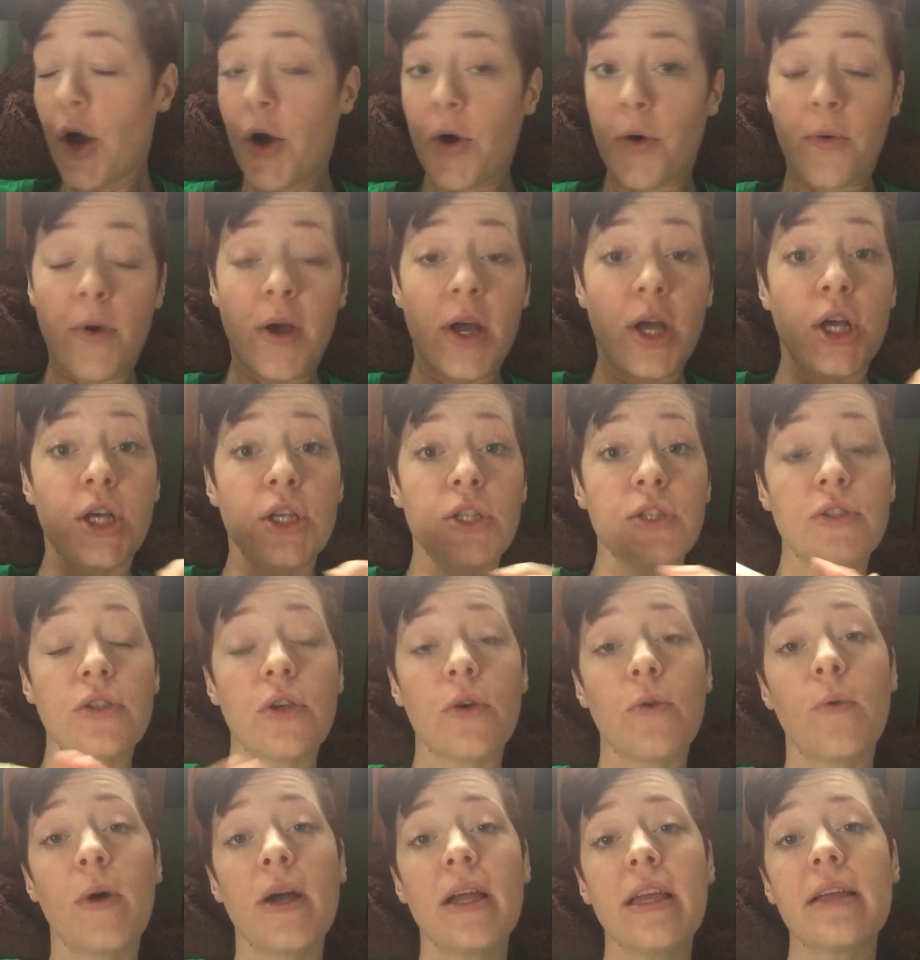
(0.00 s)
Oh,
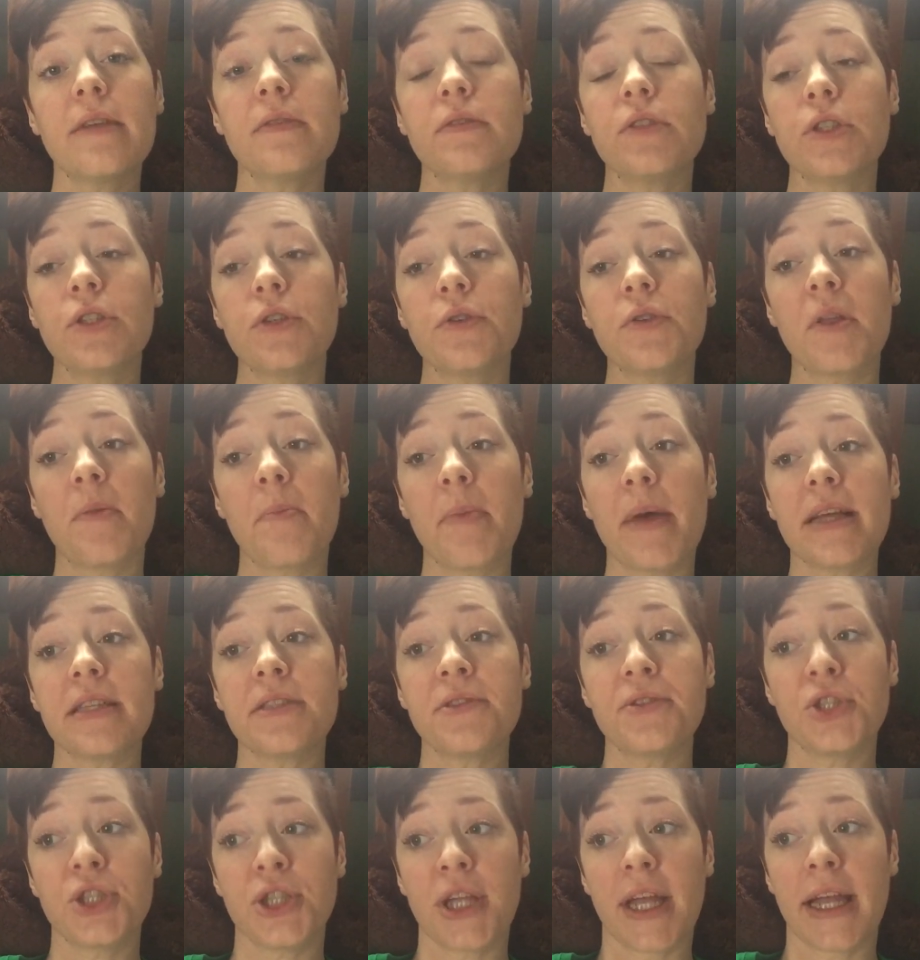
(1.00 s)
so what gives you the
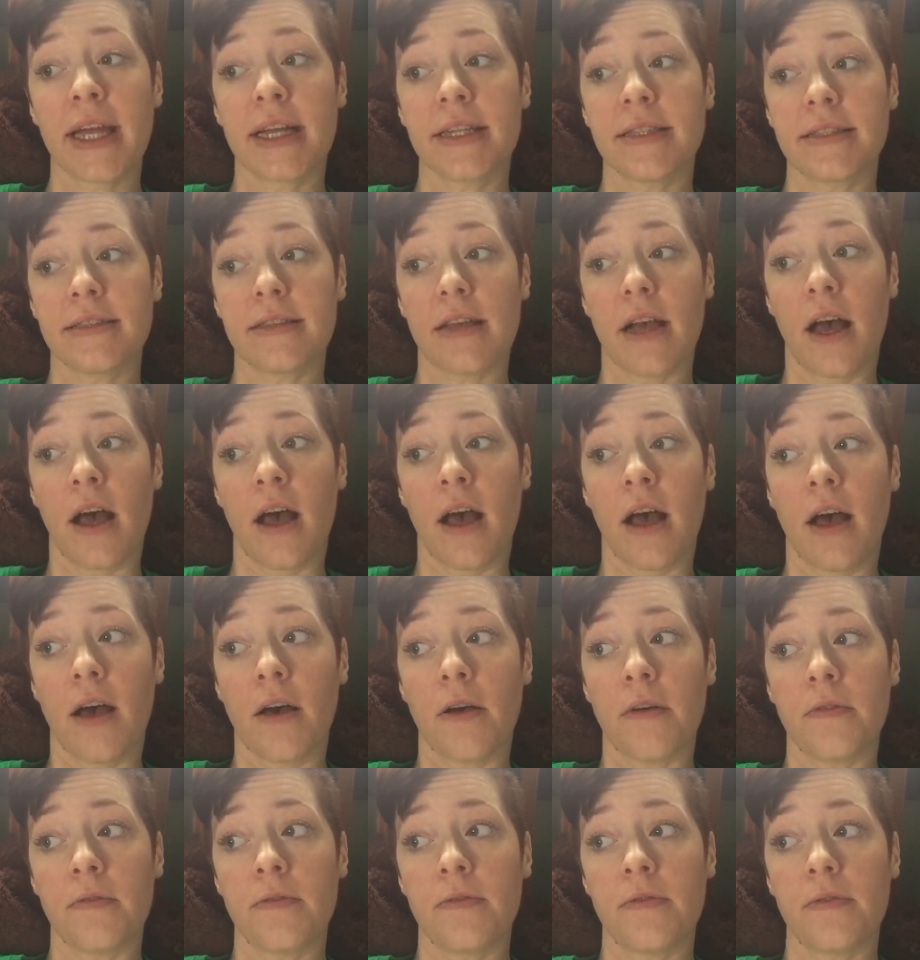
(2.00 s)
best chance
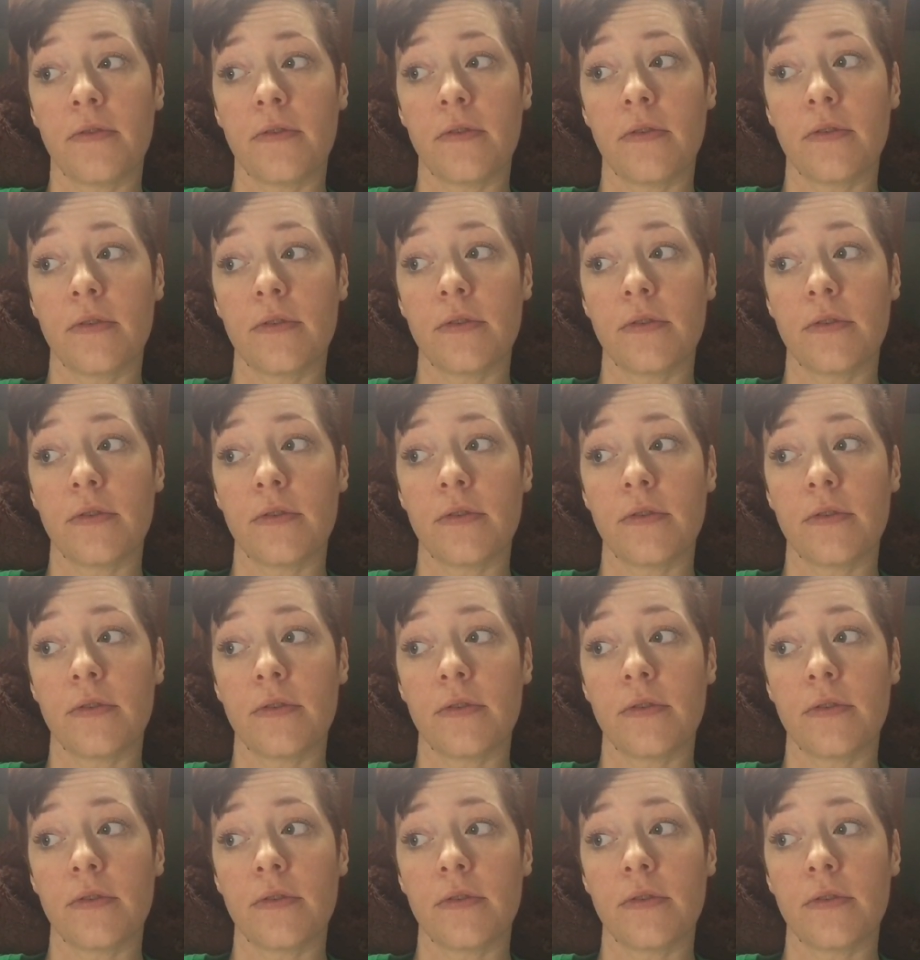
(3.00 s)
of